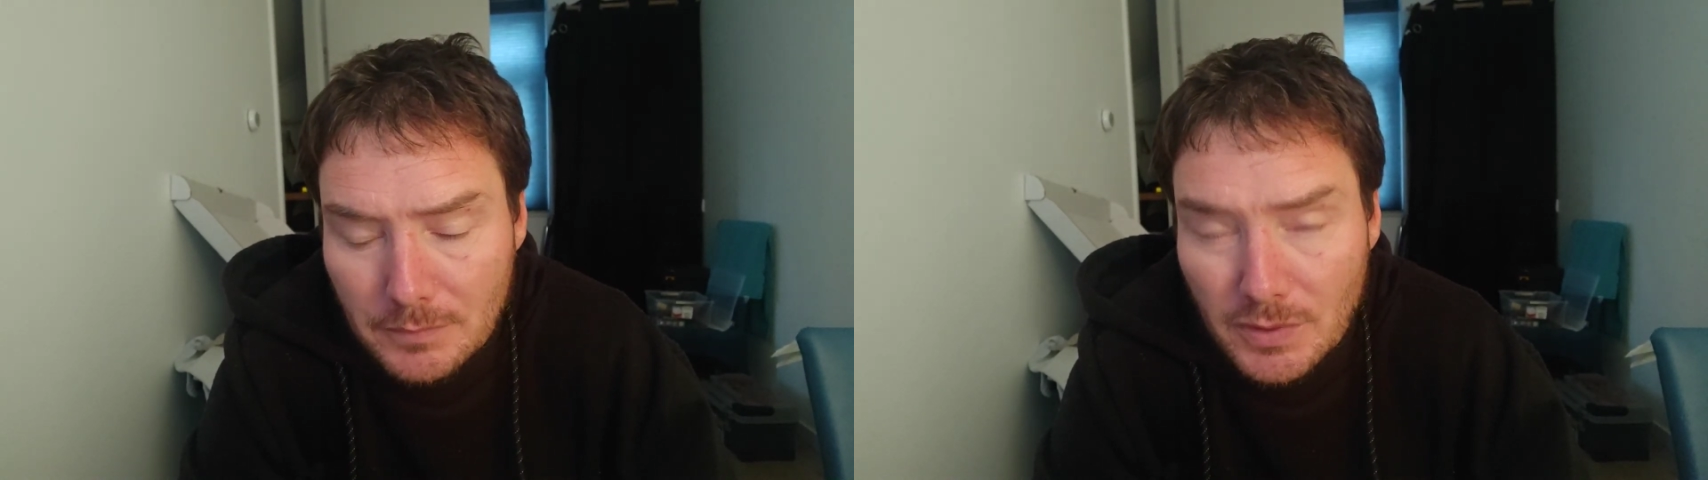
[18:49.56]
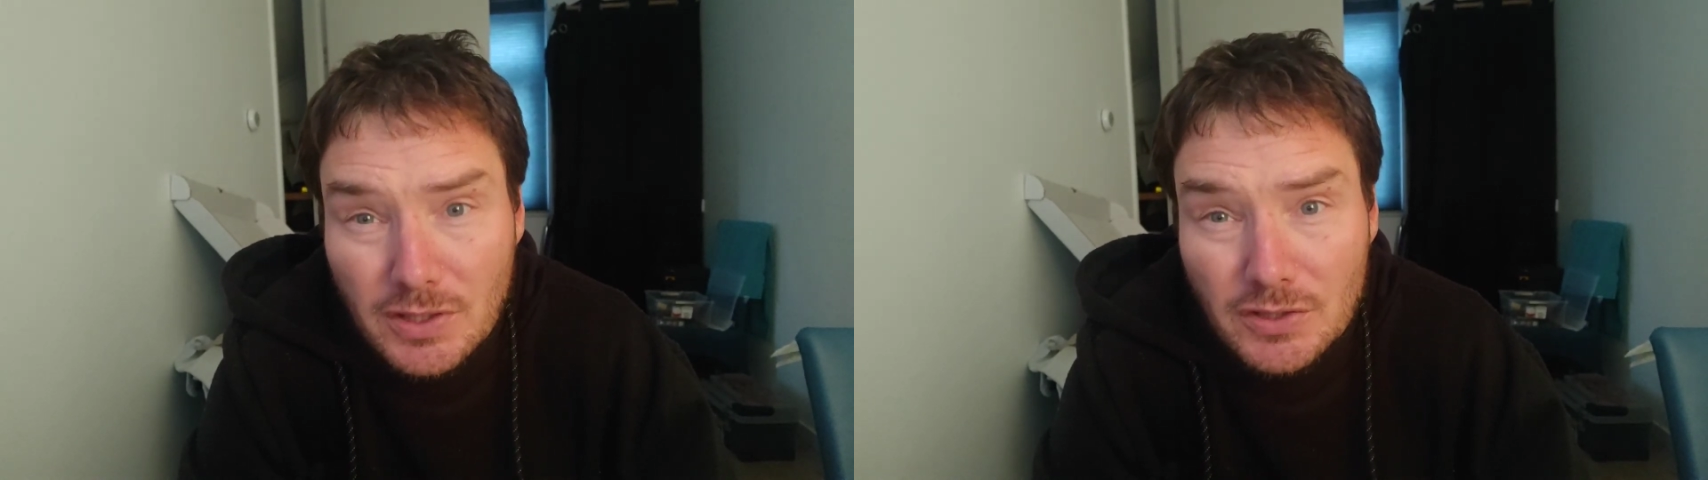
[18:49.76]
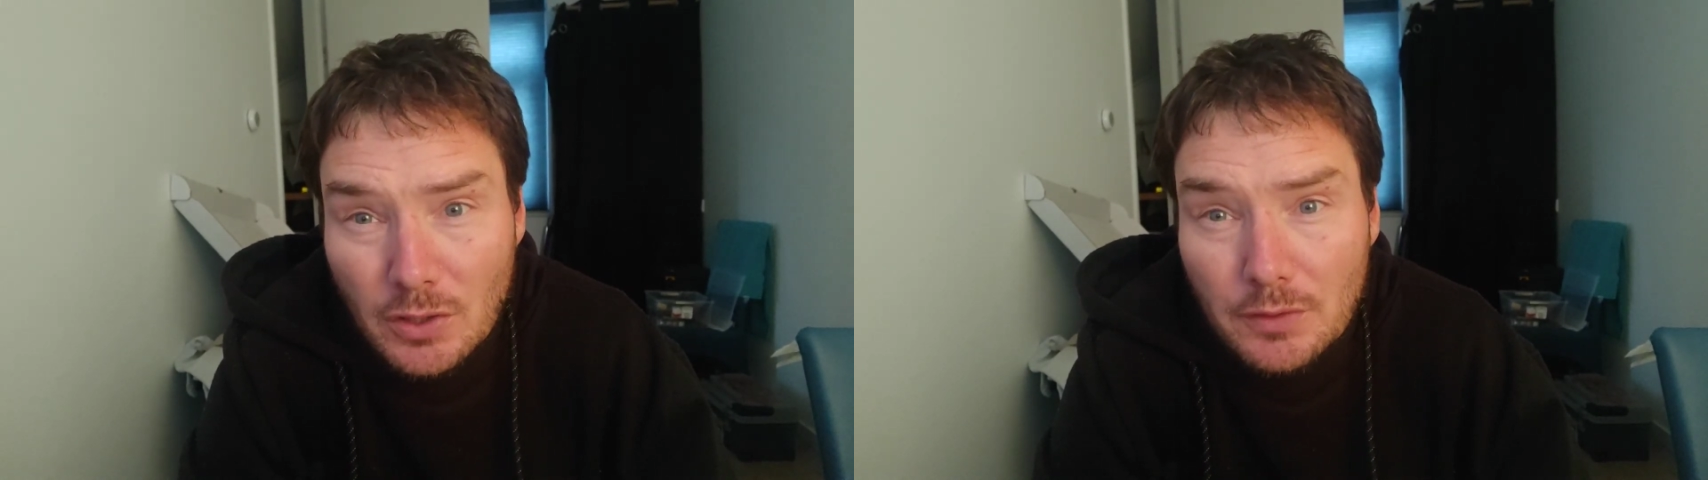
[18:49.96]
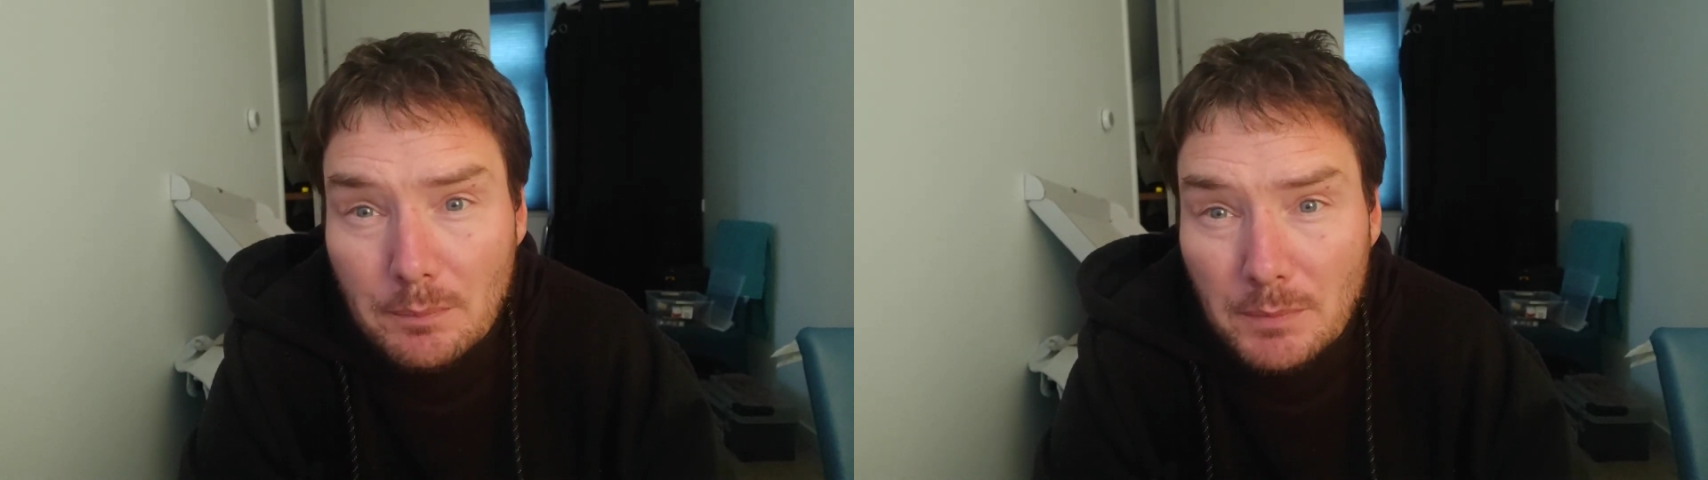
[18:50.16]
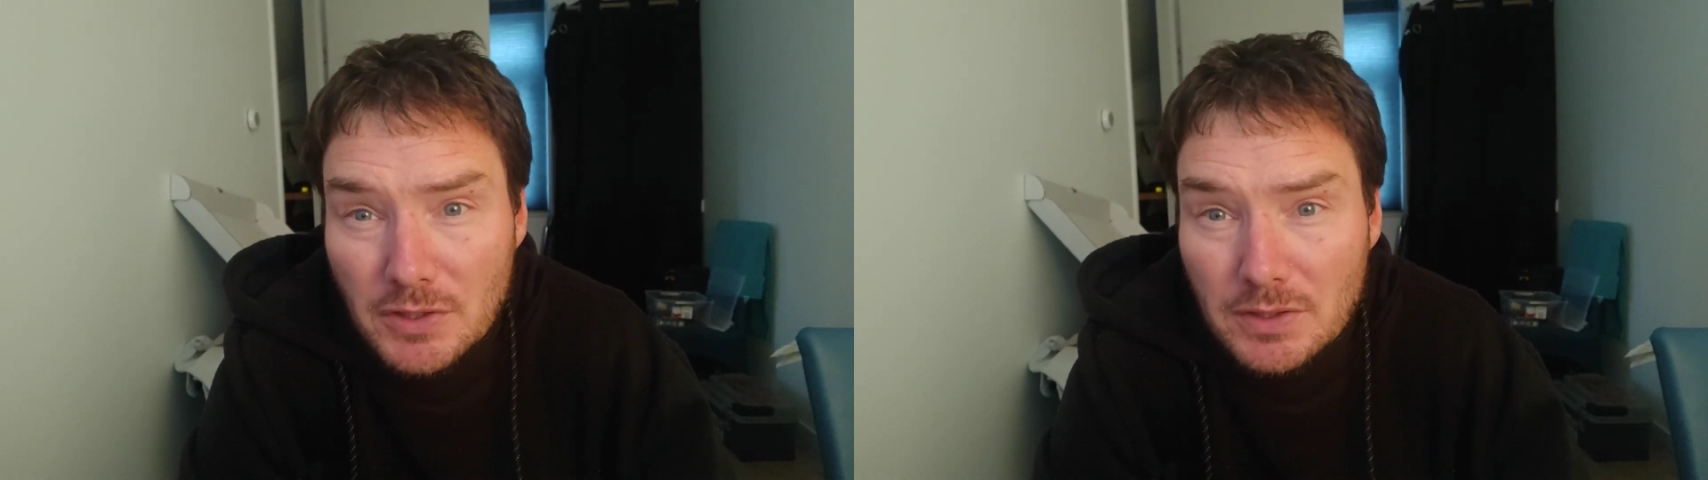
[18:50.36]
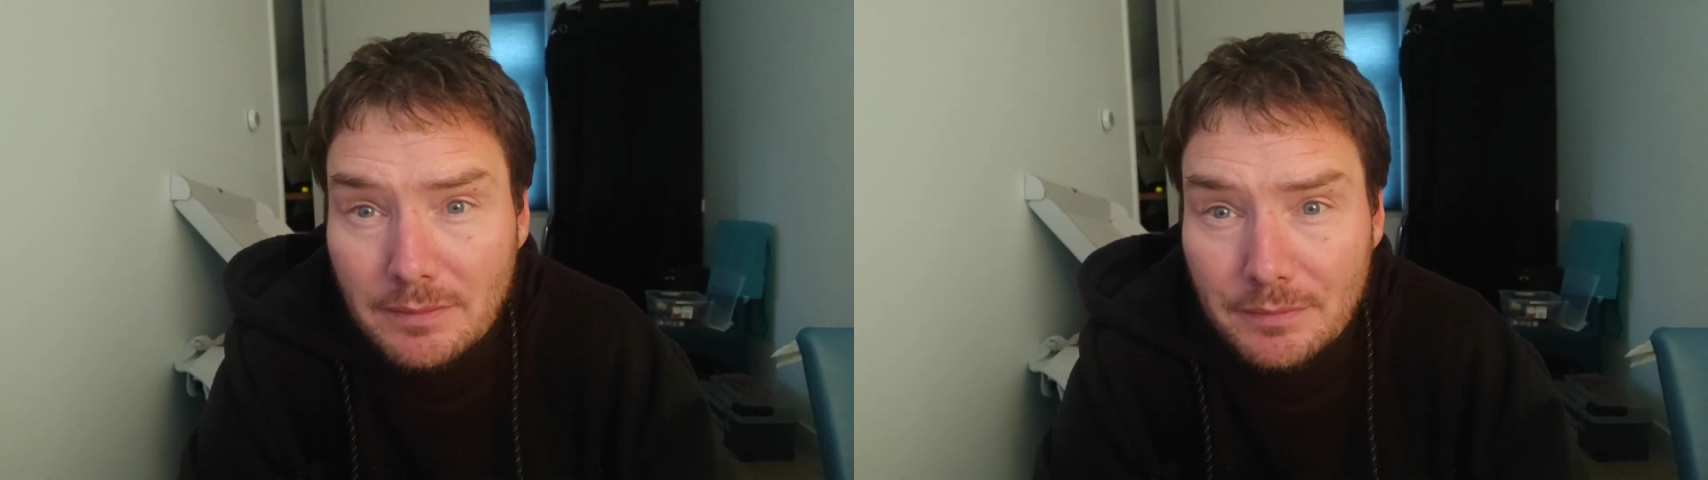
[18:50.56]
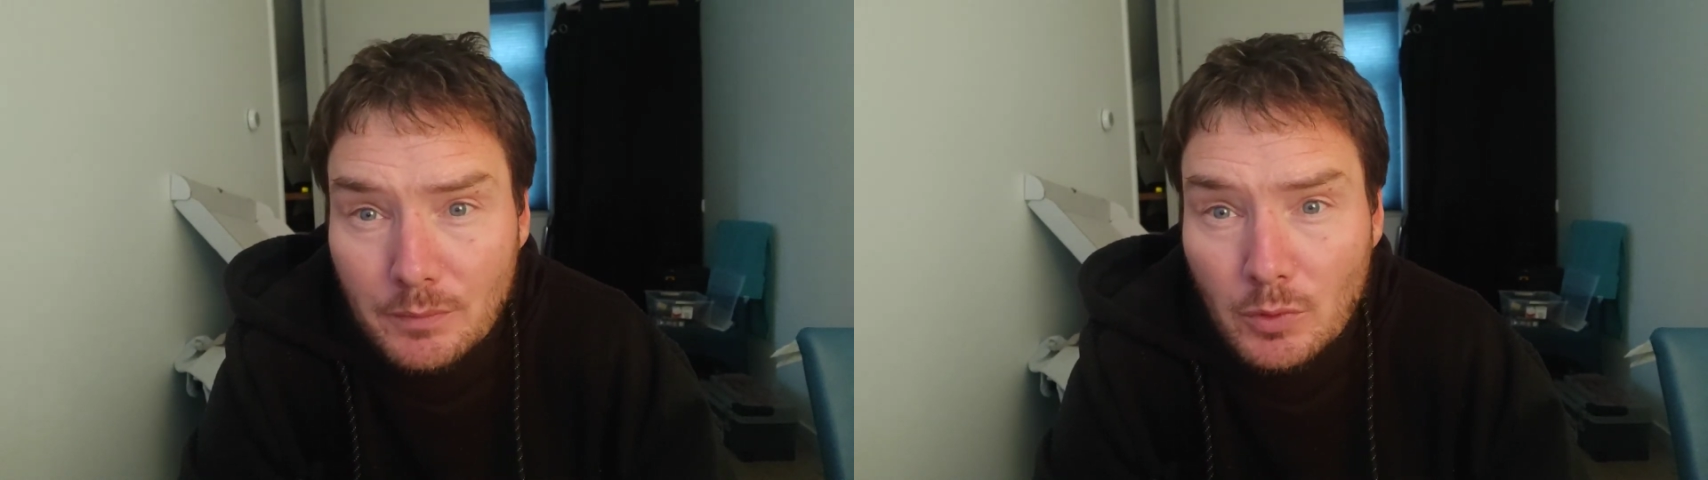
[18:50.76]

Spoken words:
There's not that much left,